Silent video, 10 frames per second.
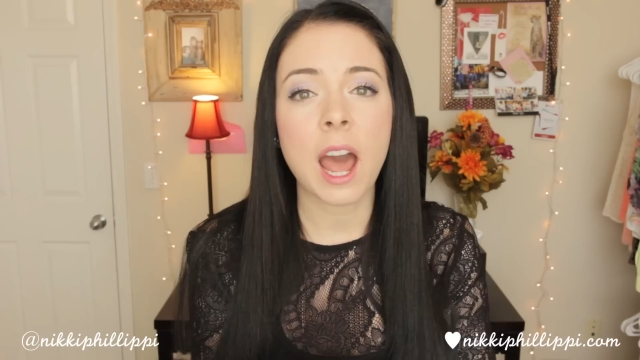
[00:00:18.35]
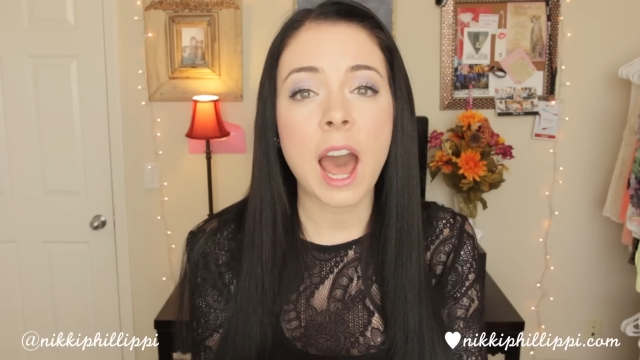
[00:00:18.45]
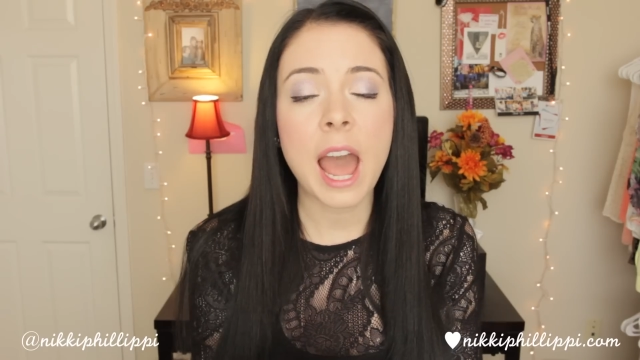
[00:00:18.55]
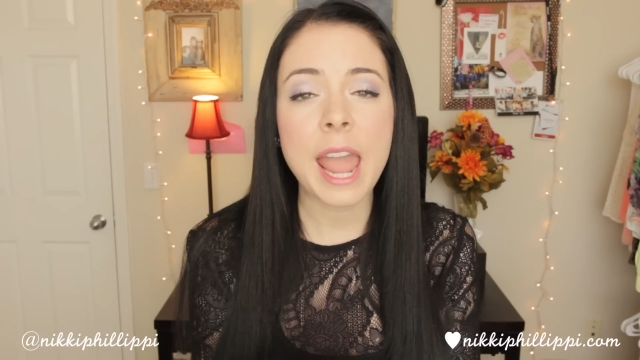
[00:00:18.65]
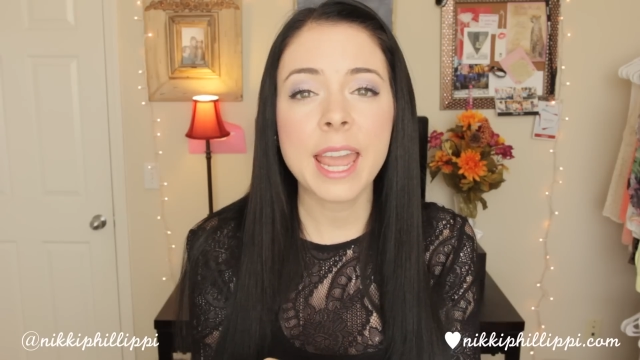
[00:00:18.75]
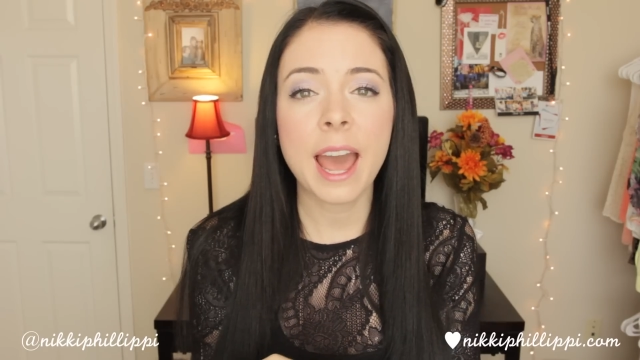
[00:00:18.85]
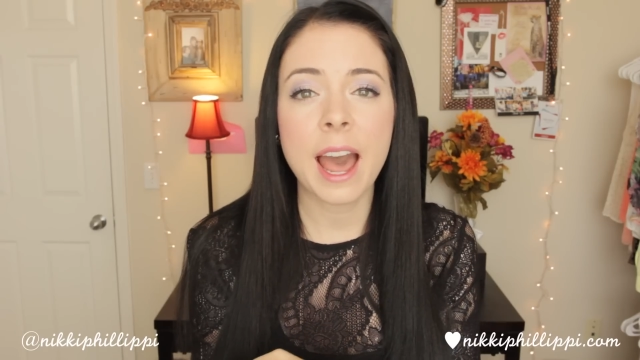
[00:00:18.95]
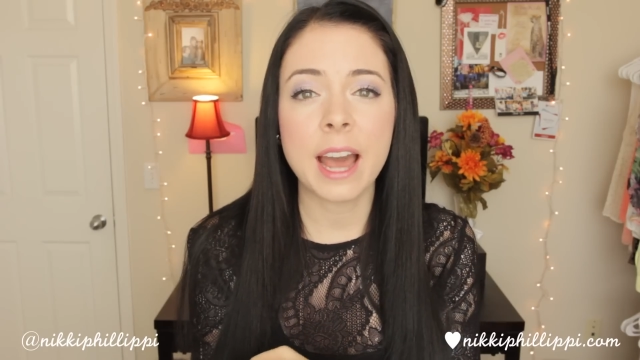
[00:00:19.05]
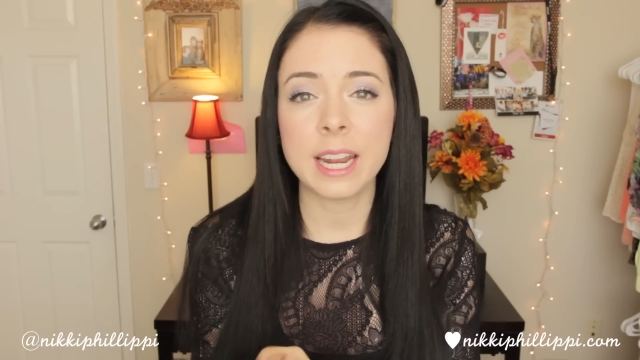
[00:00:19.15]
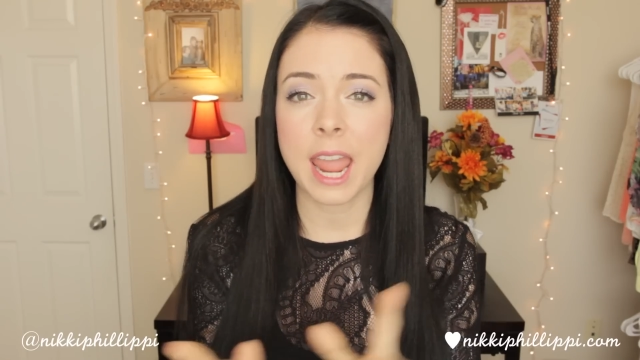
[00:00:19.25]
I
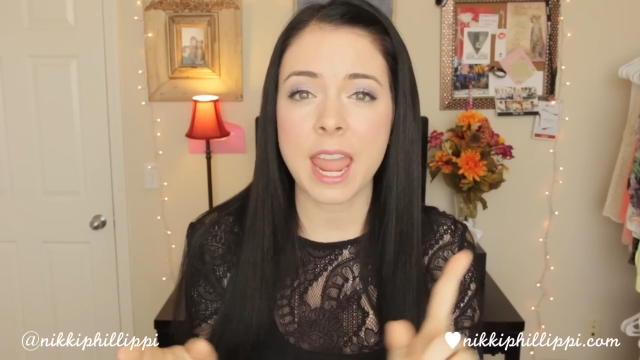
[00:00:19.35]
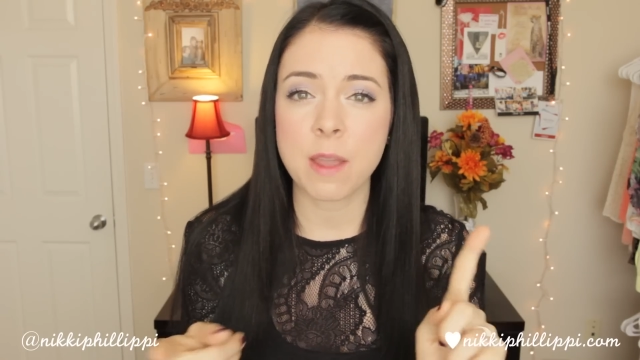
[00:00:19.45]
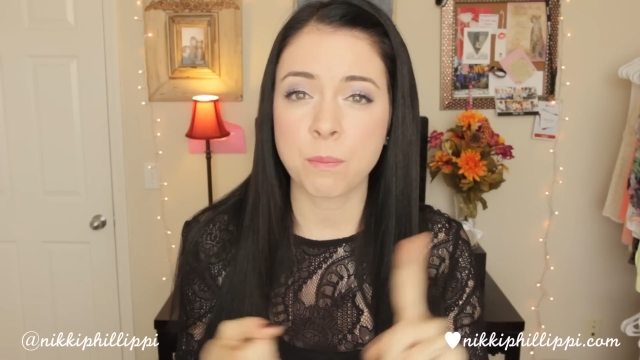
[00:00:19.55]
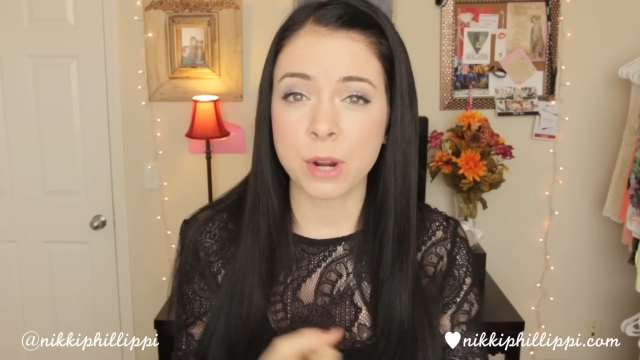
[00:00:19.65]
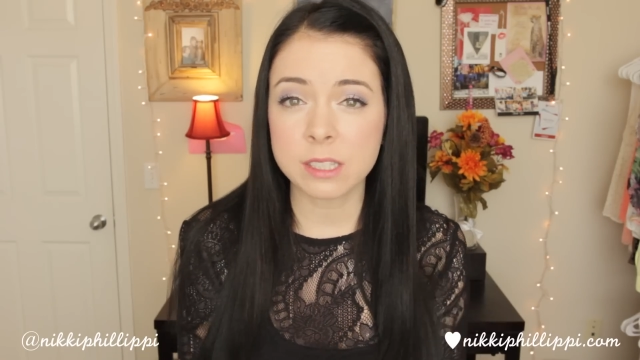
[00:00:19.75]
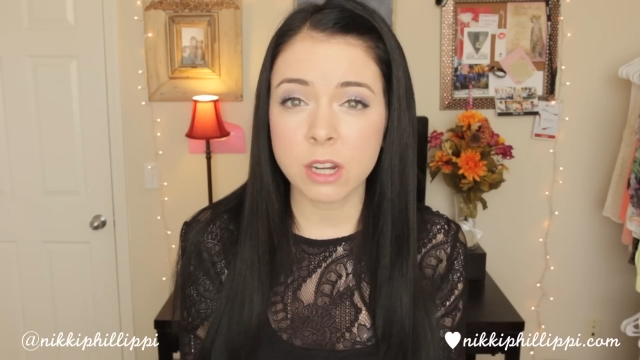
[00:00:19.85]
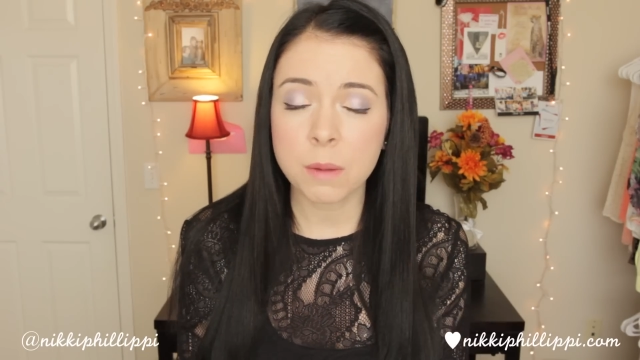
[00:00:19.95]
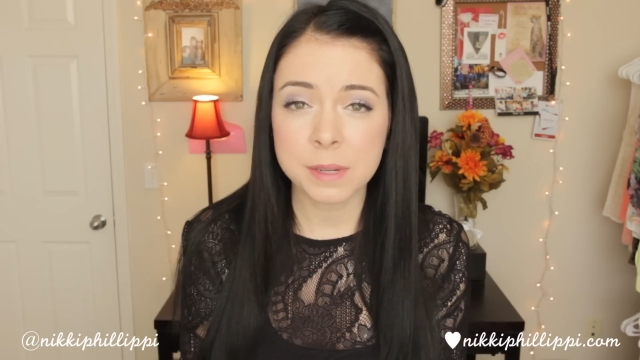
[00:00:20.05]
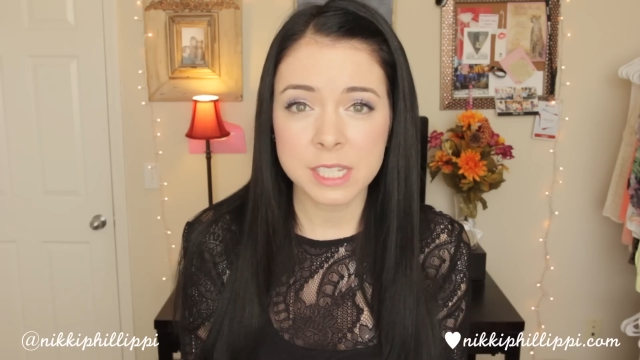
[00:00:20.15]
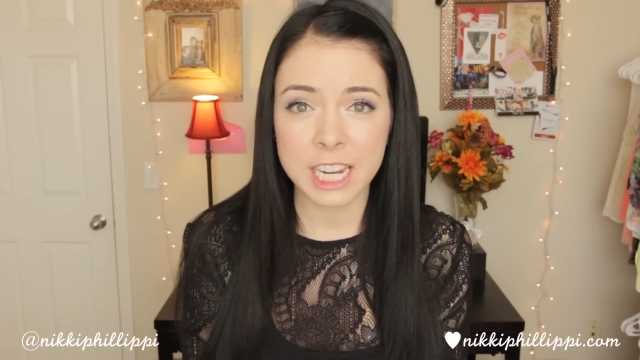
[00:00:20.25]
had a breast
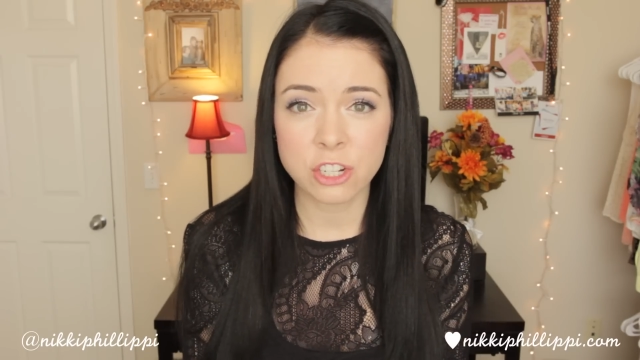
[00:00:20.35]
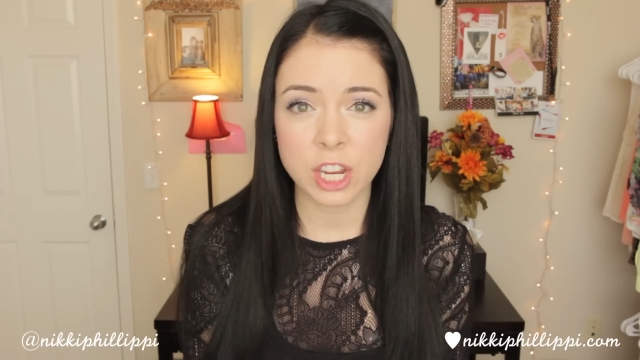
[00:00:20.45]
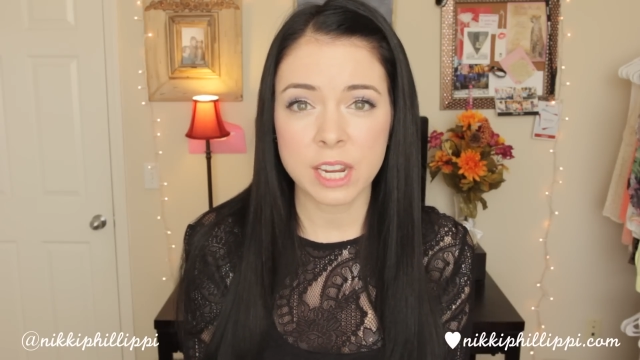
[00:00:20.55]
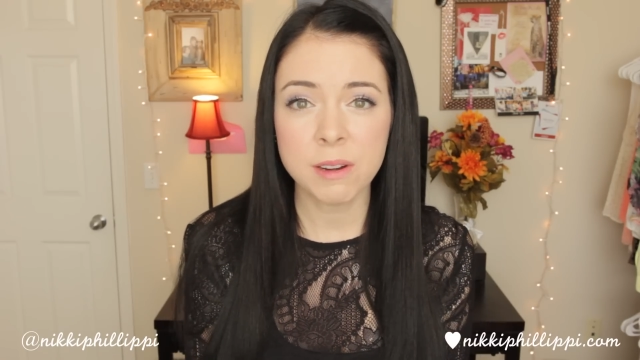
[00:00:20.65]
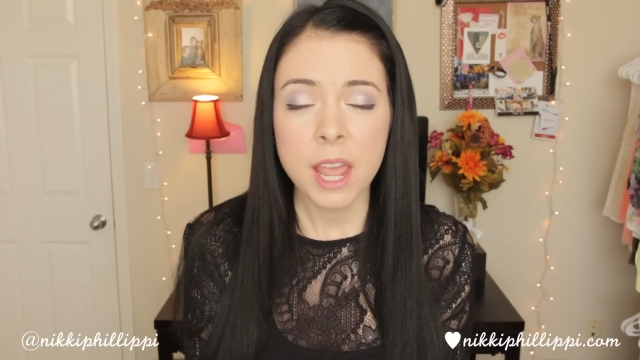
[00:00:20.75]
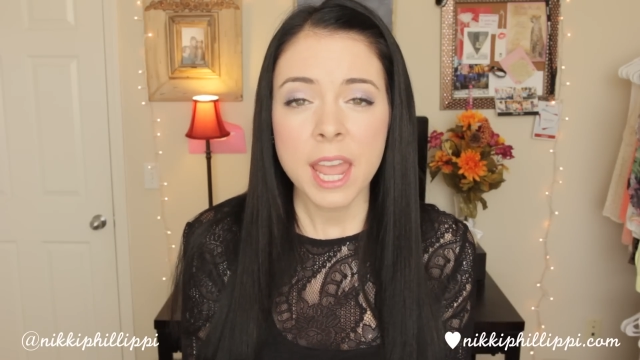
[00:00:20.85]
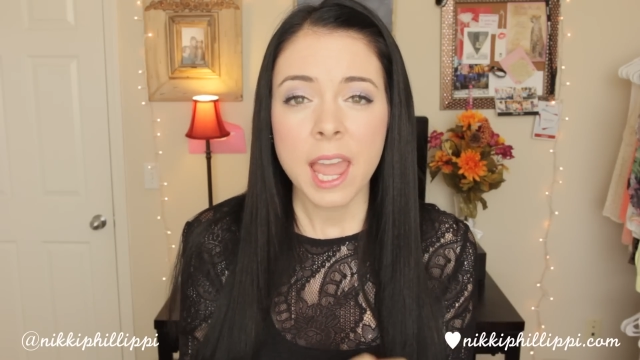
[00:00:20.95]
augmentation